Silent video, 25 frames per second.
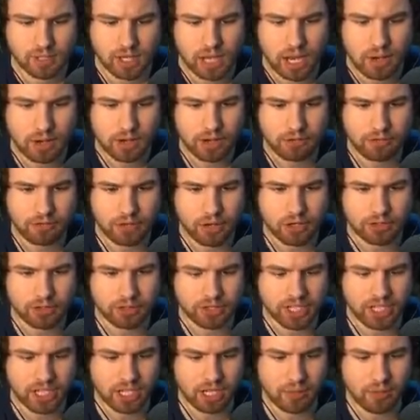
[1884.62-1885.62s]
I'm going to focus on
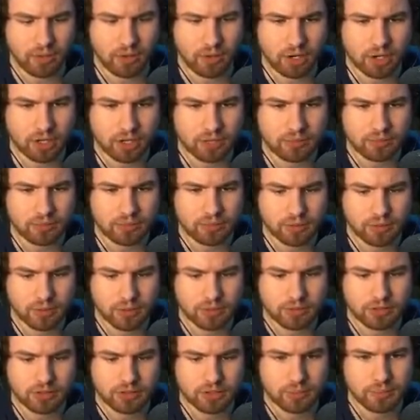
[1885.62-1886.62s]
healing. I'm not going to do
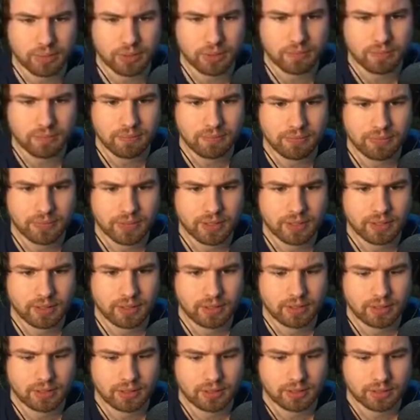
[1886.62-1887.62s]
anything stupid.
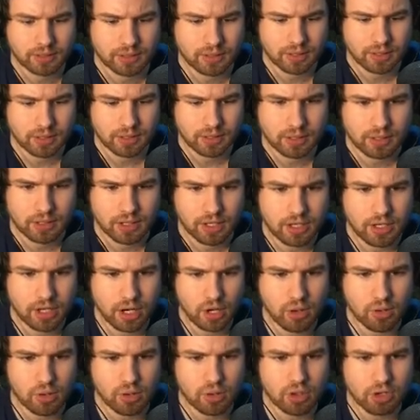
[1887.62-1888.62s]

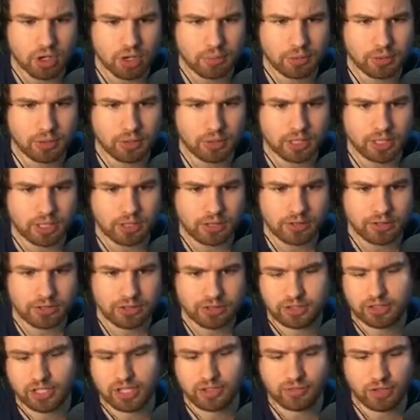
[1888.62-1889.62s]
No Ooga Booga. This
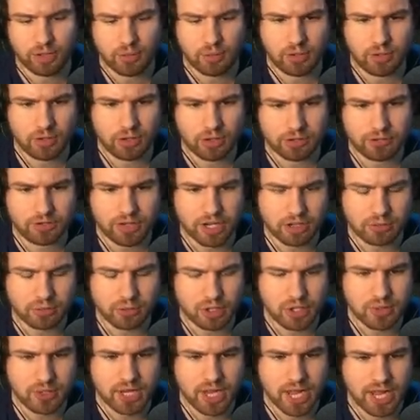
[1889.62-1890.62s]
is definitely one of those fragments
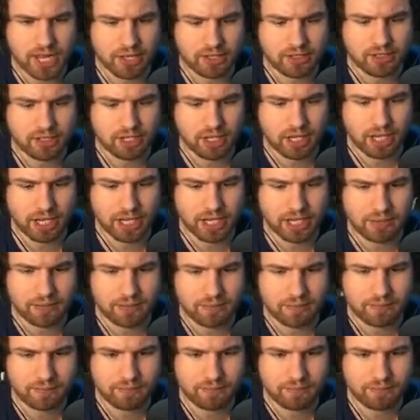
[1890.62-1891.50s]
where you can die.